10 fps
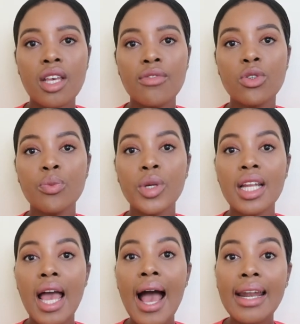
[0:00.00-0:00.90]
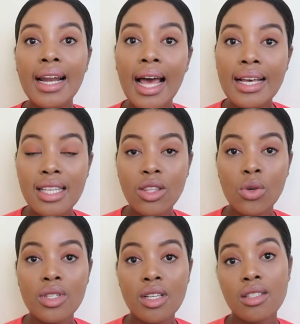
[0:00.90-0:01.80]
Have you been analyzing
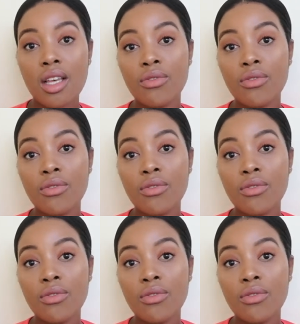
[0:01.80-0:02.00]
the results?